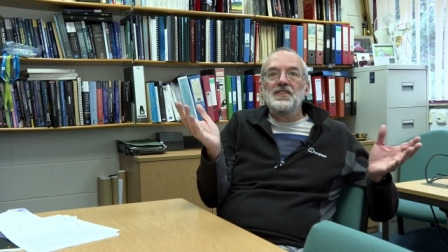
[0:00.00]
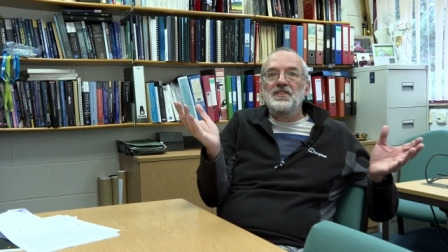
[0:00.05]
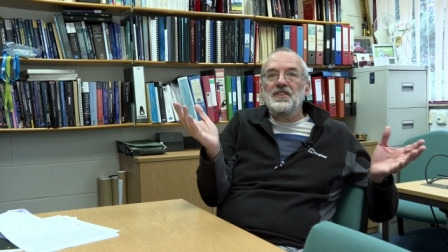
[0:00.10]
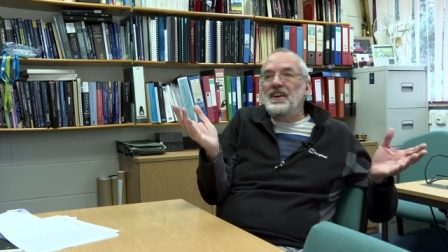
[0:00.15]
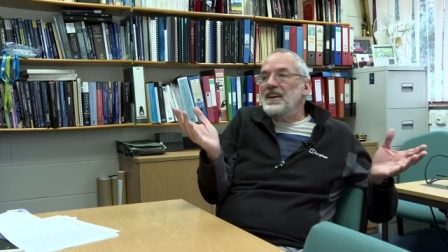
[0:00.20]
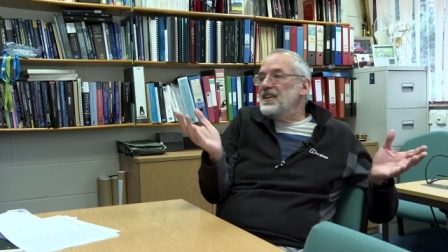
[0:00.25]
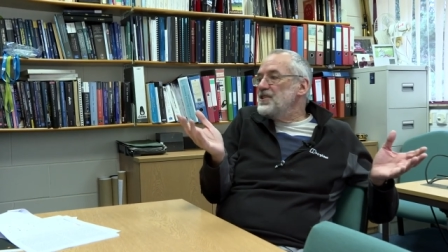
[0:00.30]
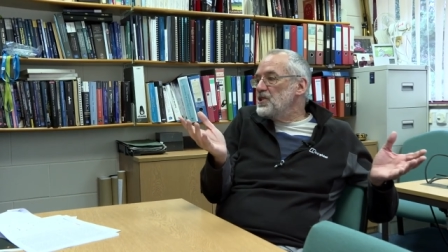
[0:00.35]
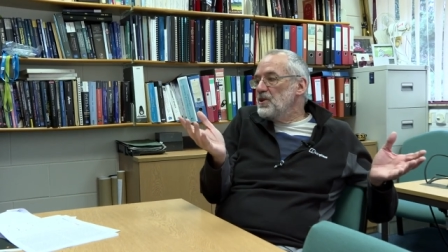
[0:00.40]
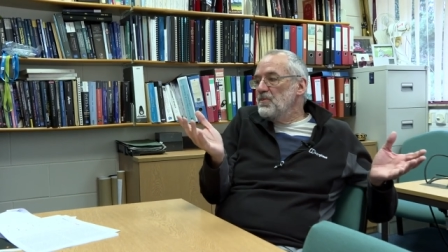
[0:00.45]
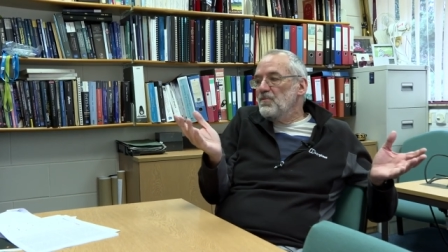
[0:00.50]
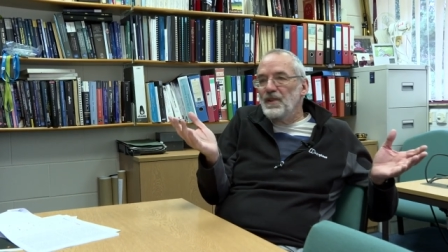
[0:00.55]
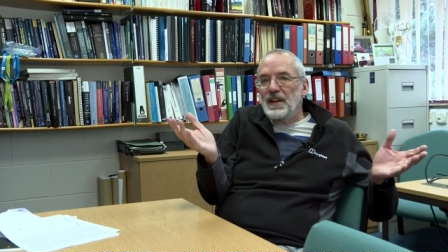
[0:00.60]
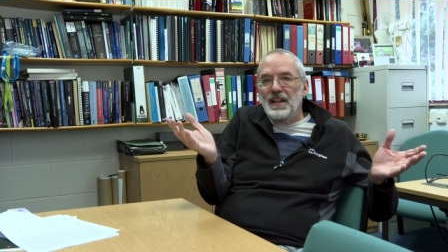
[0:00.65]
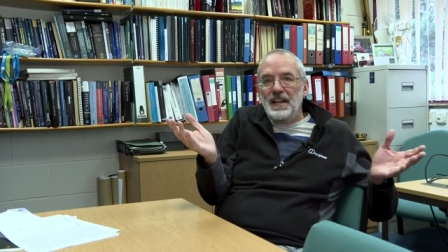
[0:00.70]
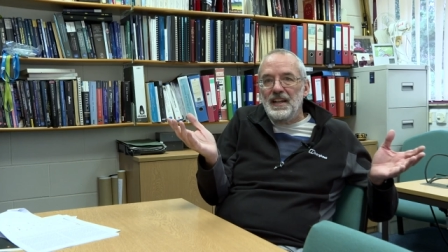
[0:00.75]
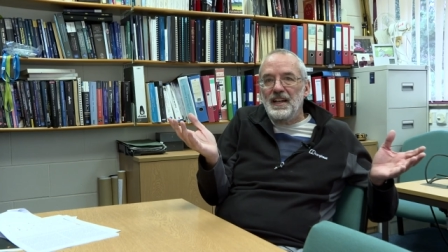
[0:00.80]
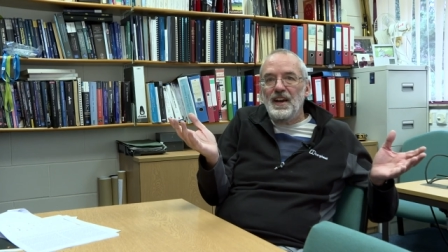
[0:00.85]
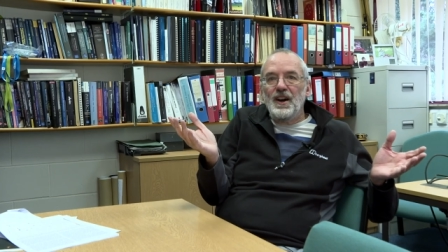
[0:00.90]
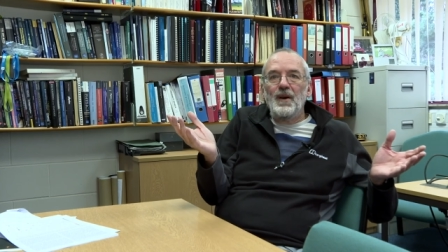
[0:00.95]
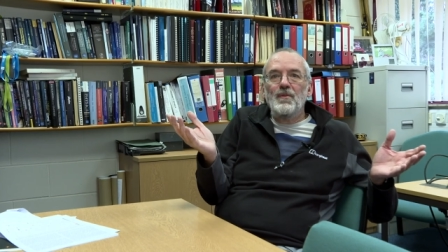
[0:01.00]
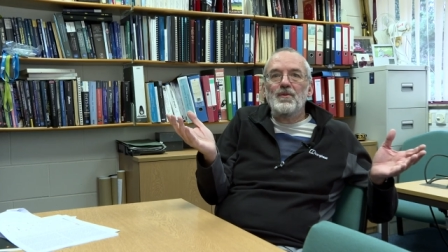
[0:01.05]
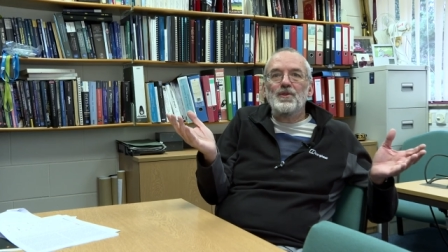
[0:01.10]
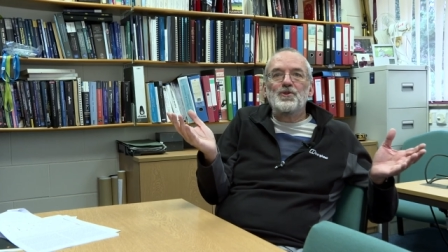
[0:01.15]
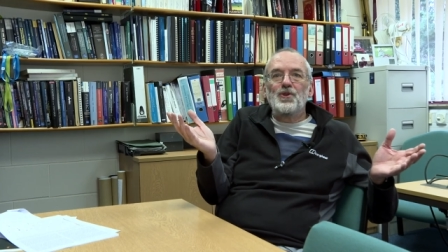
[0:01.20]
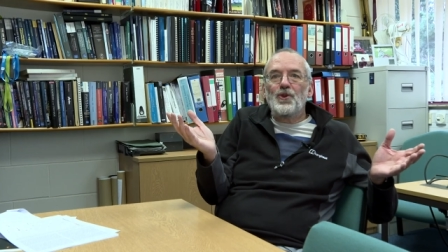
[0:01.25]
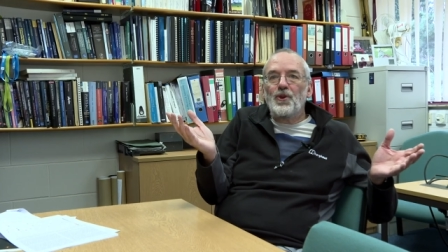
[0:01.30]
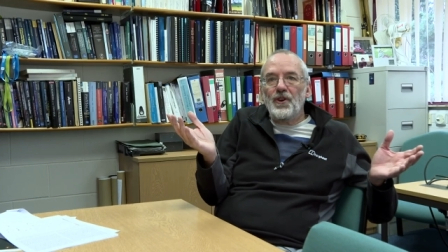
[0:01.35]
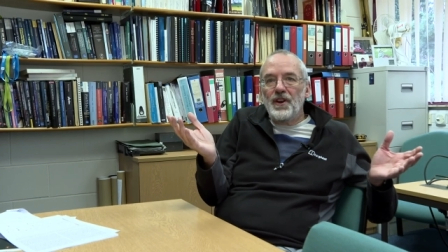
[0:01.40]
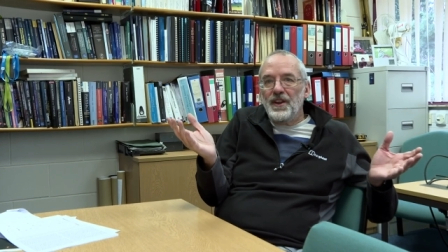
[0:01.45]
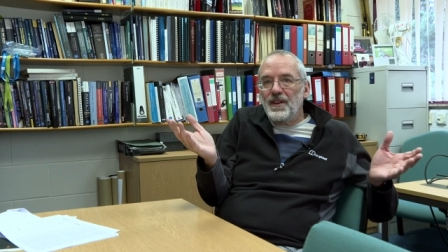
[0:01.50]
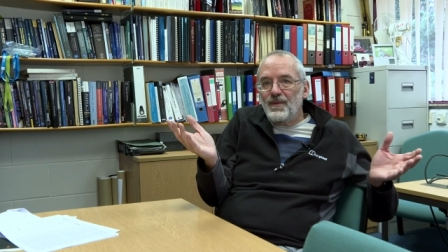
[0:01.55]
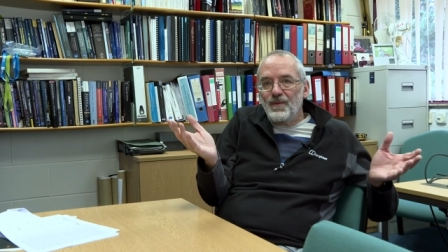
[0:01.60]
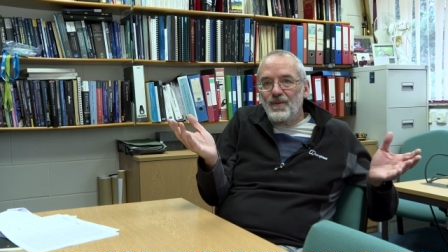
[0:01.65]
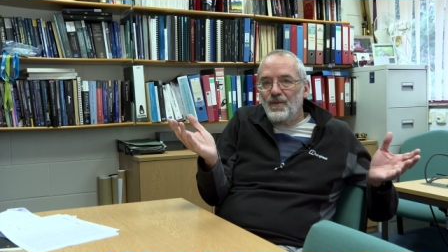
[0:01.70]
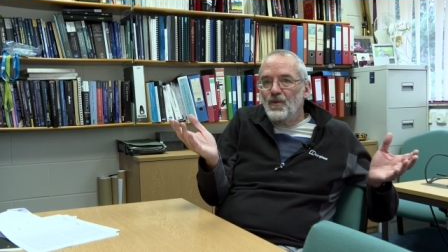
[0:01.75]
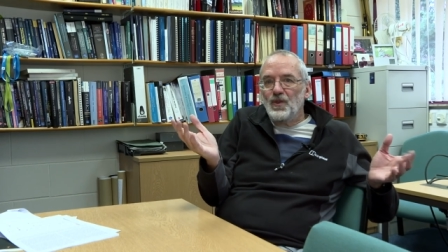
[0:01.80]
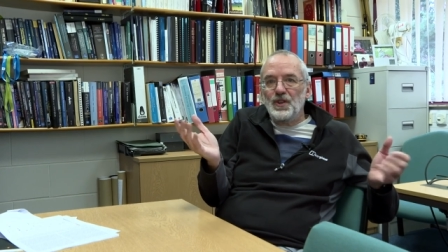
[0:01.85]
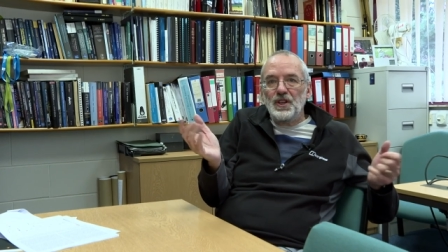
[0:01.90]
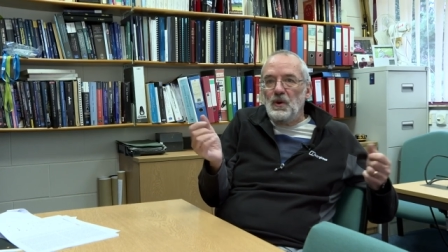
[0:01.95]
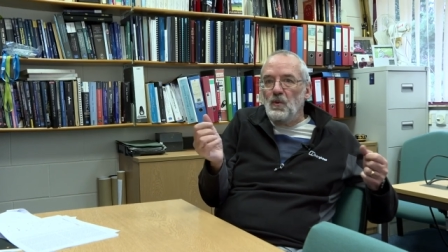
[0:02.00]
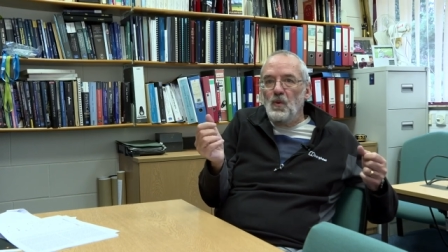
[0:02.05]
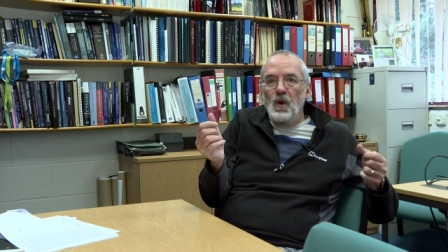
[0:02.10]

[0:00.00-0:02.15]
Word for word: That it's completely arbitrary. You know,